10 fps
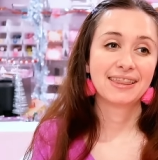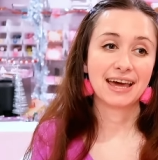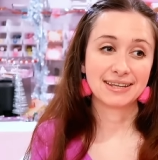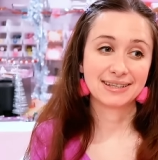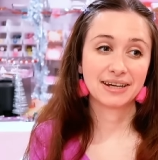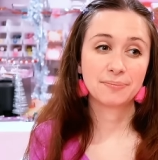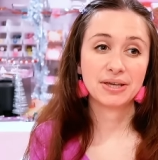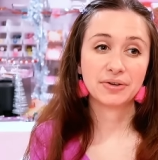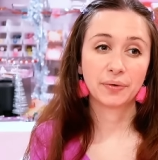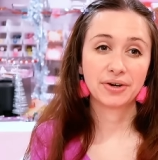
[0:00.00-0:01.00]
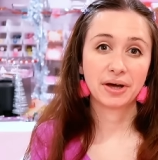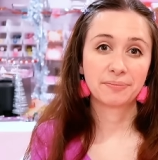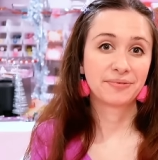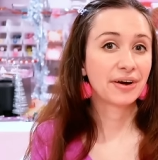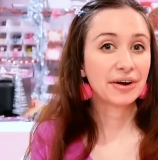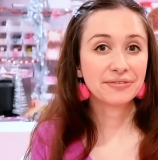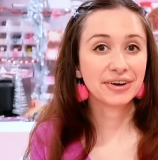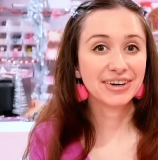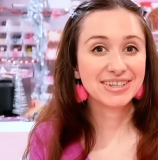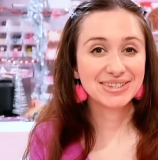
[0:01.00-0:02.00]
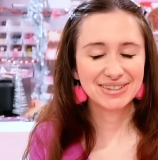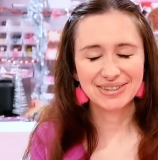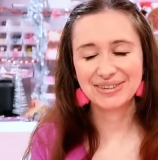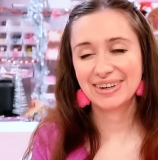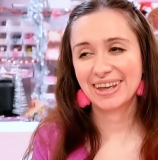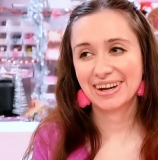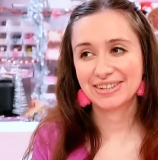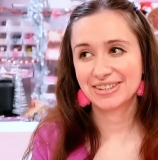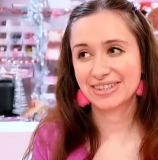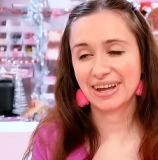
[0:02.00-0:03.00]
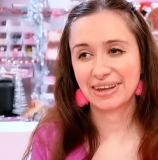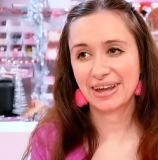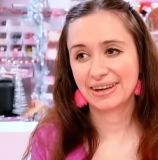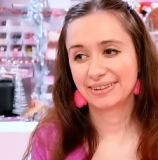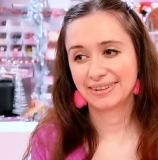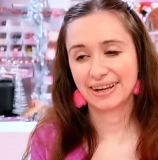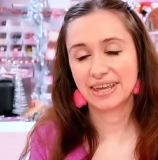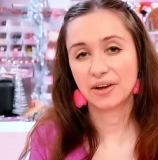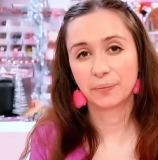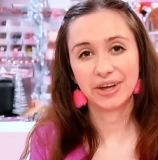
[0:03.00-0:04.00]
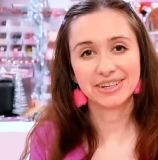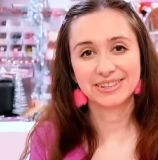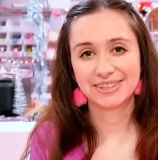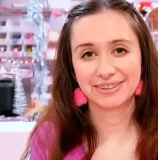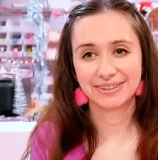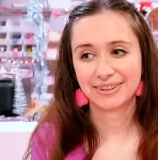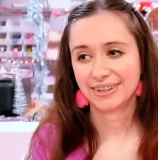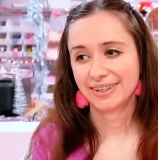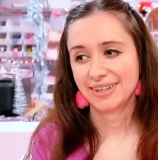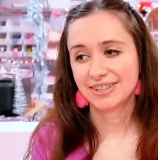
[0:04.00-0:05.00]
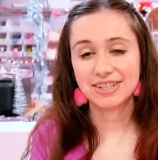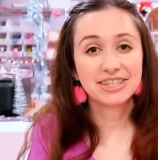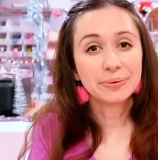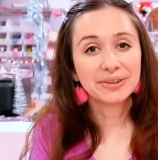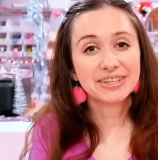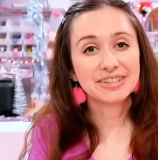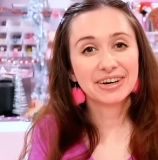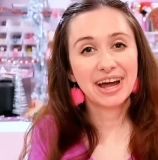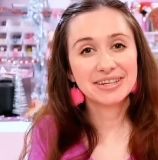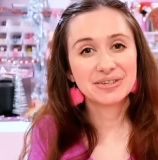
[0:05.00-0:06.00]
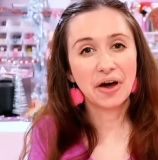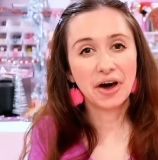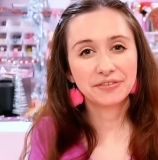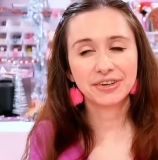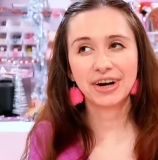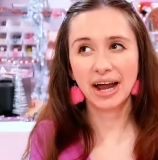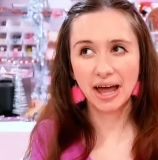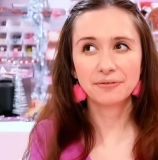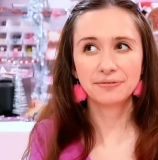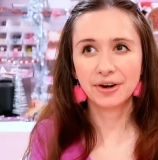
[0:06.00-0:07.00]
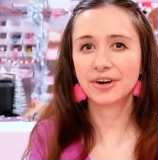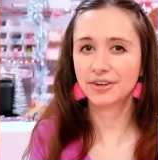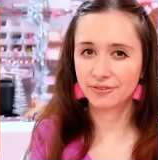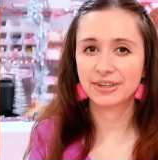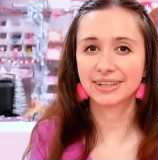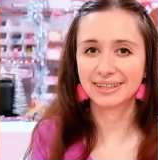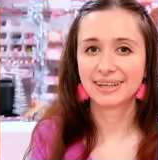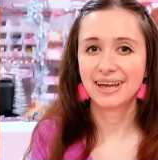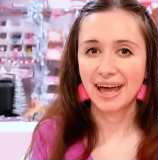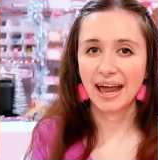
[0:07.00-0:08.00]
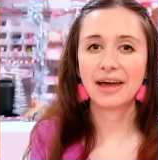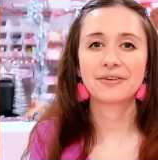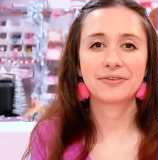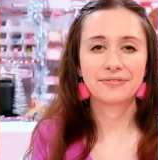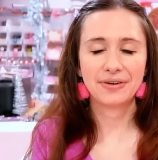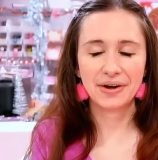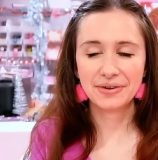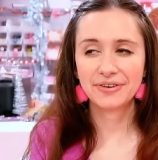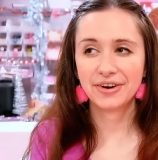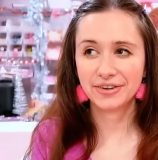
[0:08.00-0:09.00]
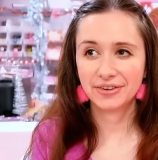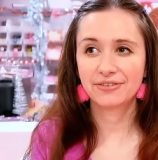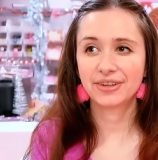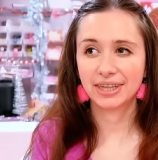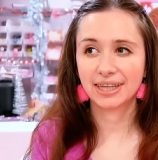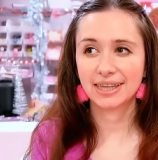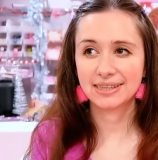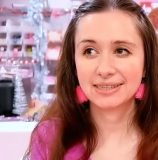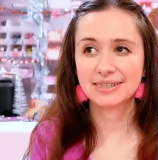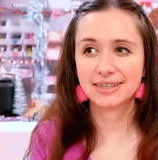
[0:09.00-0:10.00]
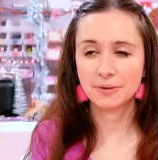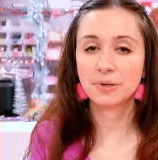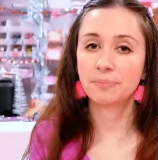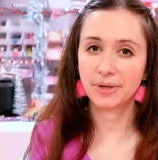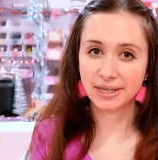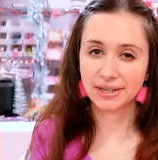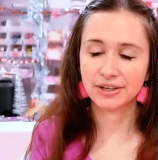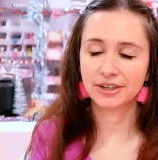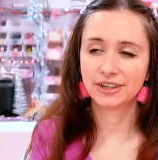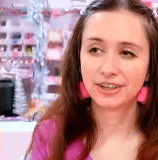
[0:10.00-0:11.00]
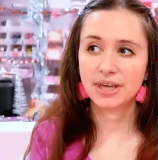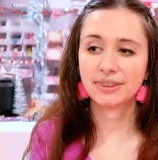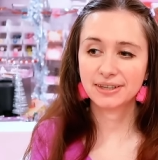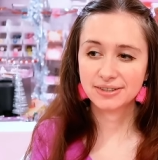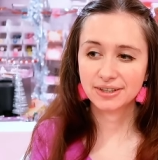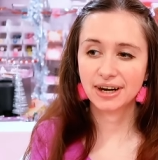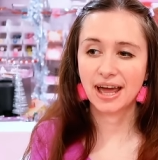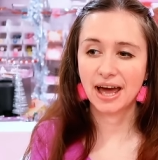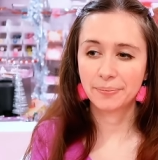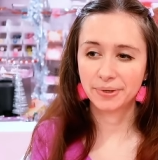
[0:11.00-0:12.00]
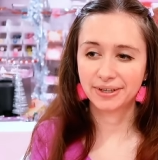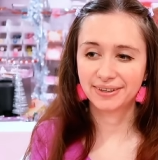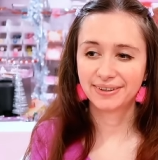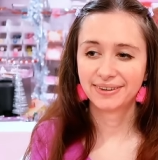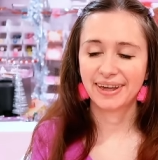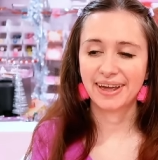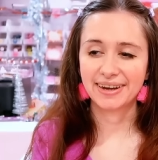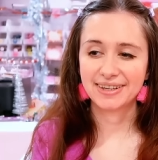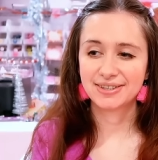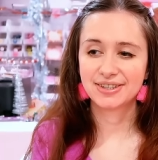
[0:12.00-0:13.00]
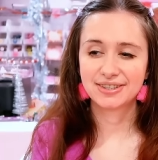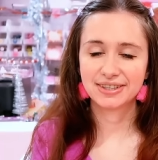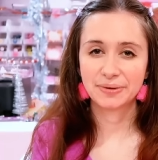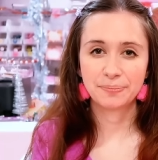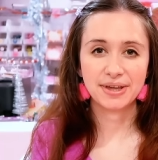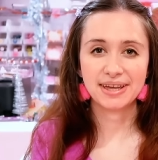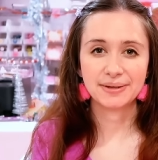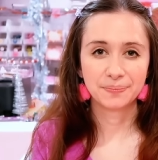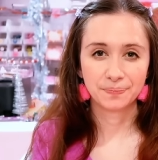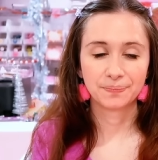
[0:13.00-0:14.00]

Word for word: that is going to be going up very very soon and I just I can't I can't wait to just see what this year has to offer. I have a very good feeling. I have a very very good feeling that this is going to be a big year. Big things are going to happen and it's just going to be